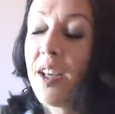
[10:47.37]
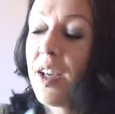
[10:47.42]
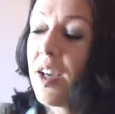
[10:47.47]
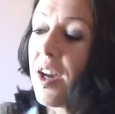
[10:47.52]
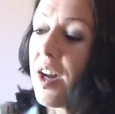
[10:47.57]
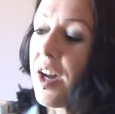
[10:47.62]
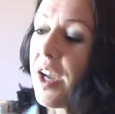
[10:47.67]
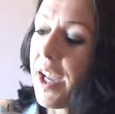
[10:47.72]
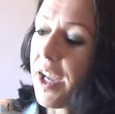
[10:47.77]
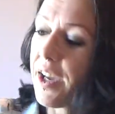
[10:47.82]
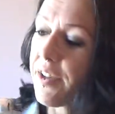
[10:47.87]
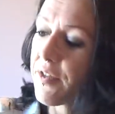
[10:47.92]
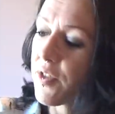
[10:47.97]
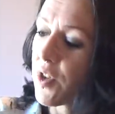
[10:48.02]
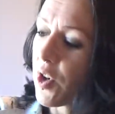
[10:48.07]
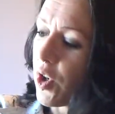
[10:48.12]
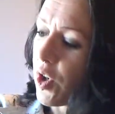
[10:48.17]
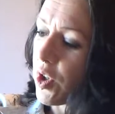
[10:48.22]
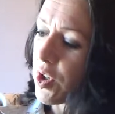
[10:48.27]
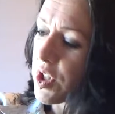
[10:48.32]
I have
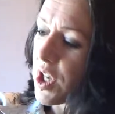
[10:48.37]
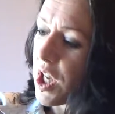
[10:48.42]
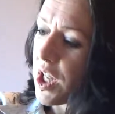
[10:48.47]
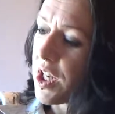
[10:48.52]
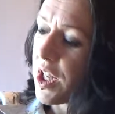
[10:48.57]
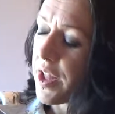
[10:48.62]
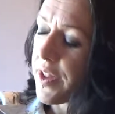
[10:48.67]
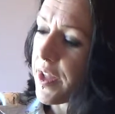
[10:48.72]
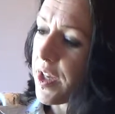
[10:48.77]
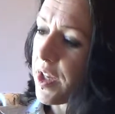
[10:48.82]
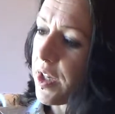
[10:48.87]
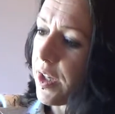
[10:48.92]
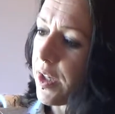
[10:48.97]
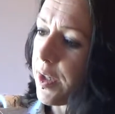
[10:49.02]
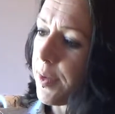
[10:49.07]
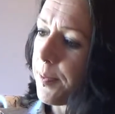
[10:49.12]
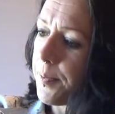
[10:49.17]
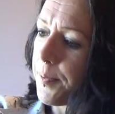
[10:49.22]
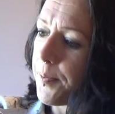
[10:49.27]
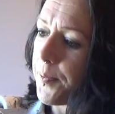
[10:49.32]
got
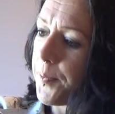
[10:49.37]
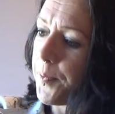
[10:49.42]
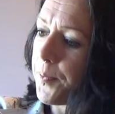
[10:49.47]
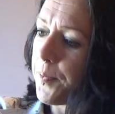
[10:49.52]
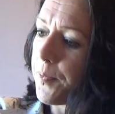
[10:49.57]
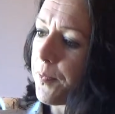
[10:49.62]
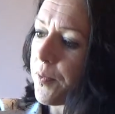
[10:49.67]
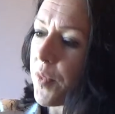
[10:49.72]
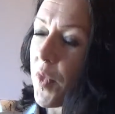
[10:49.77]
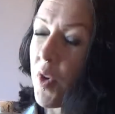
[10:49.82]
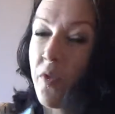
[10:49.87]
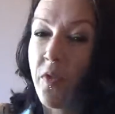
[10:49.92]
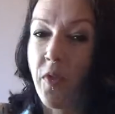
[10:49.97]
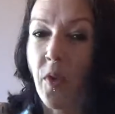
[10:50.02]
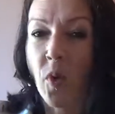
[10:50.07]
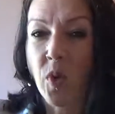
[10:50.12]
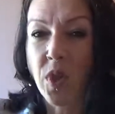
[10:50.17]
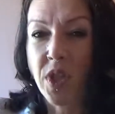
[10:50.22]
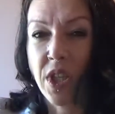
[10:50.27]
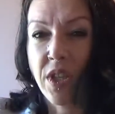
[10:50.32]
another
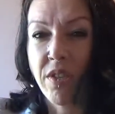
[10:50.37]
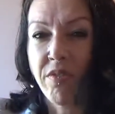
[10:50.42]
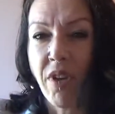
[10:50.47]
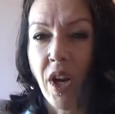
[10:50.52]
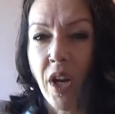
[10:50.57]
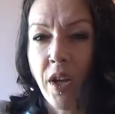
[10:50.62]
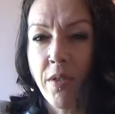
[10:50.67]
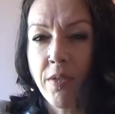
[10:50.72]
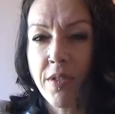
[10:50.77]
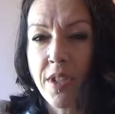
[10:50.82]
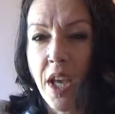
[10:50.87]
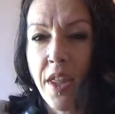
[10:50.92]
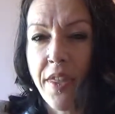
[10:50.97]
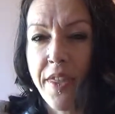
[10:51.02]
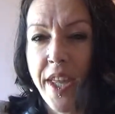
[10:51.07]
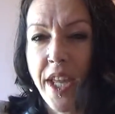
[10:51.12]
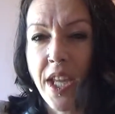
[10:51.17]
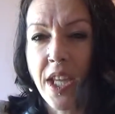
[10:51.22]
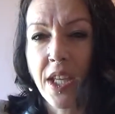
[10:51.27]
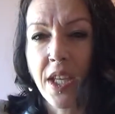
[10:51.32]
40 rows I
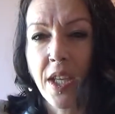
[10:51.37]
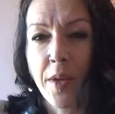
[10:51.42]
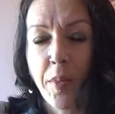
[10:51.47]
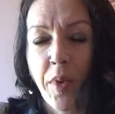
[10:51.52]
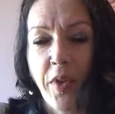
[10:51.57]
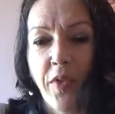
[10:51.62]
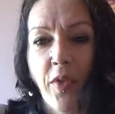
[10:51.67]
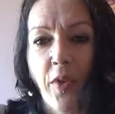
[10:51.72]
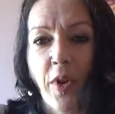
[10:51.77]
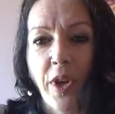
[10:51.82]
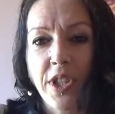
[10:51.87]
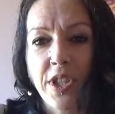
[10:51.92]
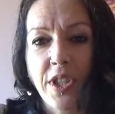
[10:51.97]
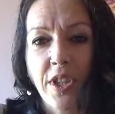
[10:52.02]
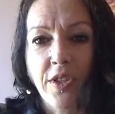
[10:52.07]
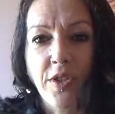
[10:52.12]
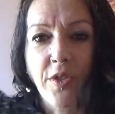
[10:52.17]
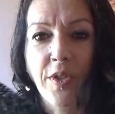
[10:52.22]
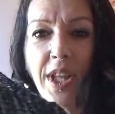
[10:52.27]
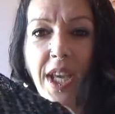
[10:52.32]
think before I
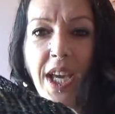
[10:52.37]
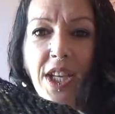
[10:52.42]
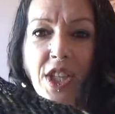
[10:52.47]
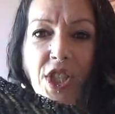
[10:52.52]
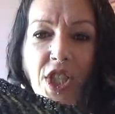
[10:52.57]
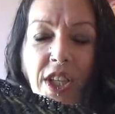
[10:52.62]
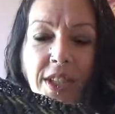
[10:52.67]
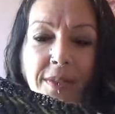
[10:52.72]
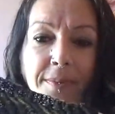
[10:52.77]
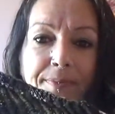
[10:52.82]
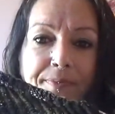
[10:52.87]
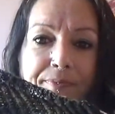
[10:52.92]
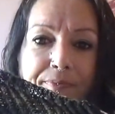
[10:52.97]
start doing the edging,